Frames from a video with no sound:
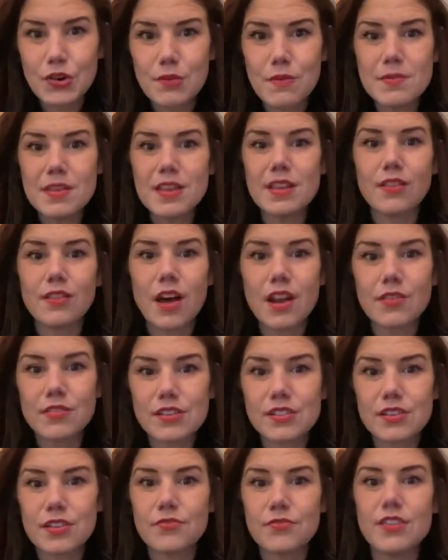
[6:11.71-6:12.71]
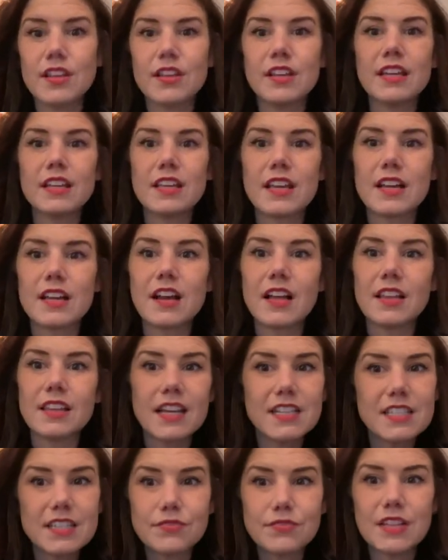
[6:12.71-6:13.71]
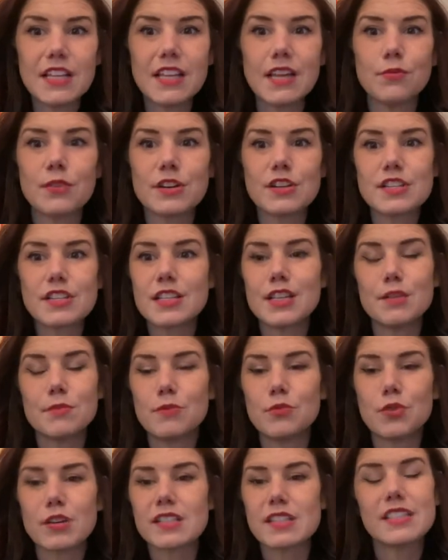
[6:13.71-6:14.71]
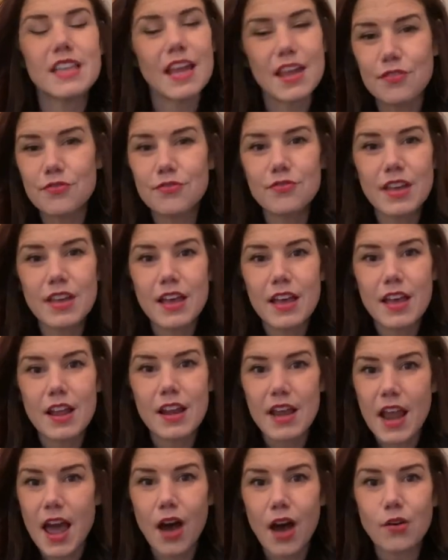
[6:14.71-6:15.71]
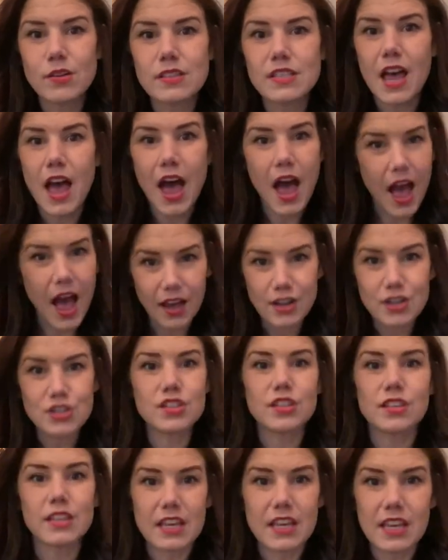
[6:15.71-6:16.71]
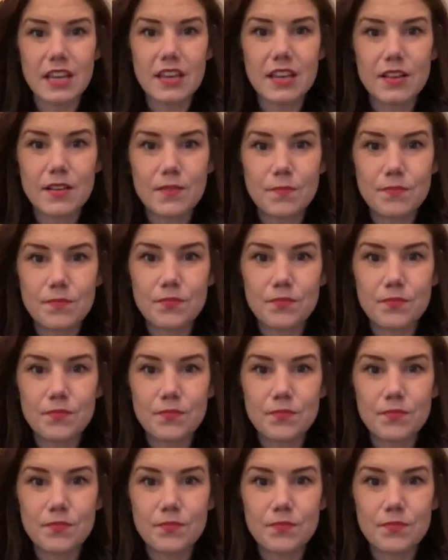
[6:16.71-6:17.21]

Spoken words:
Maybe a lot of us are feeling like collectively like we're just a little bit more safe now to actually